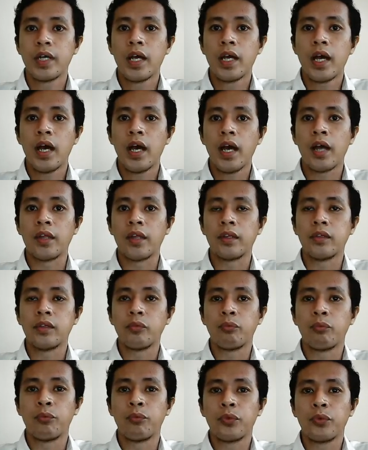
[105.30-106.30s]
And
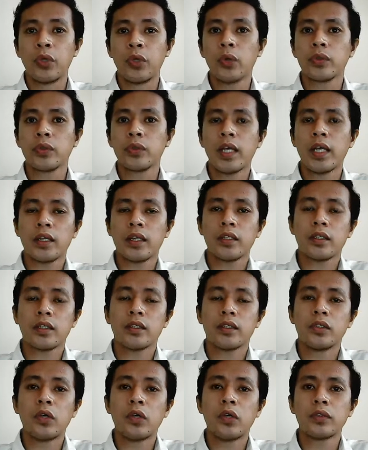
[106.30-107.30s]
note
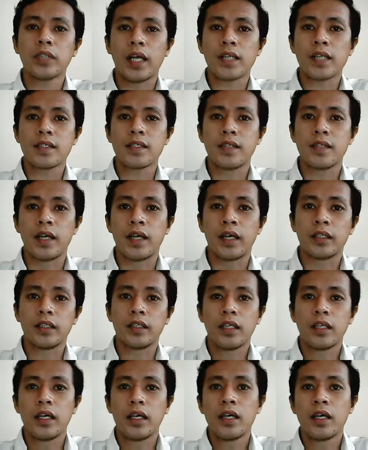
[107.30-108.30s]
class that
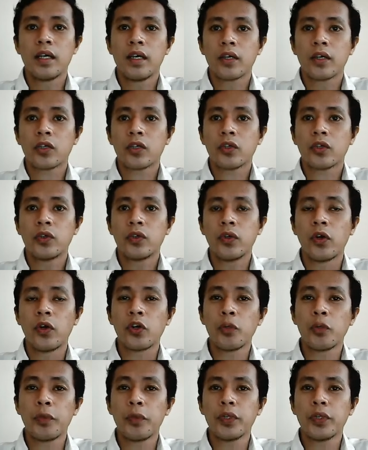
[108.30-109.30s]
your
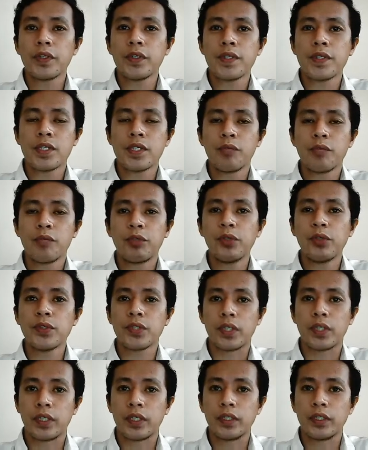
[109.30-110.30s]
computer system
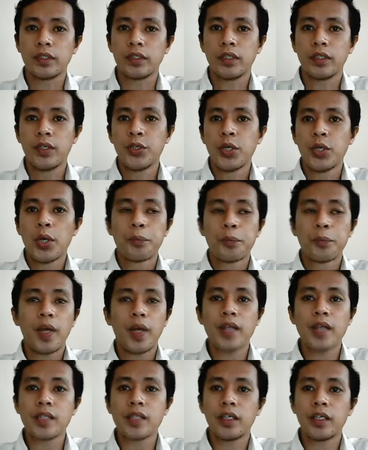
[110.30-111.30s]
user
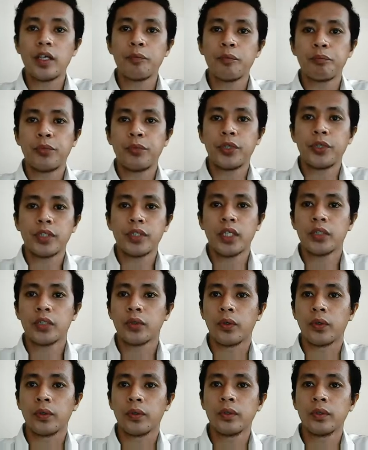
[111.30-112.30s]
plays an important
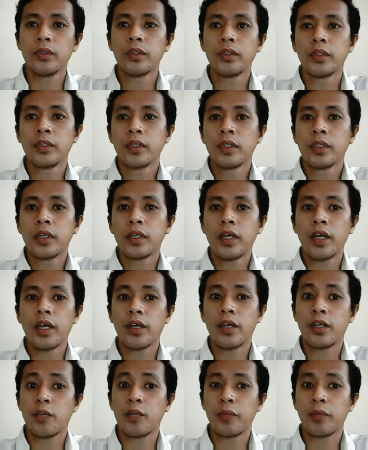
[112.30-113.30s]
role in
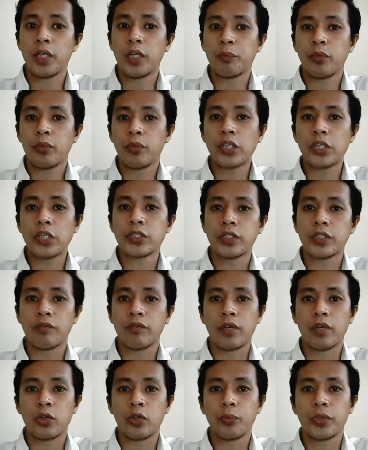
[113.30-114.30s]
the manipulation of a
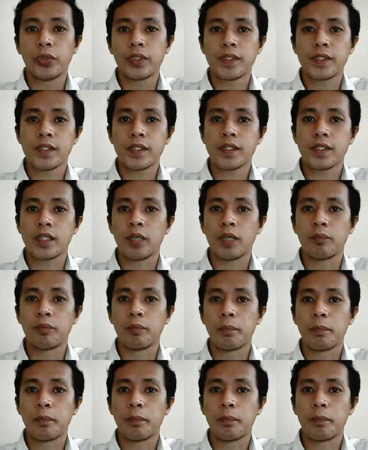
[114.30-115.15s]
computer system.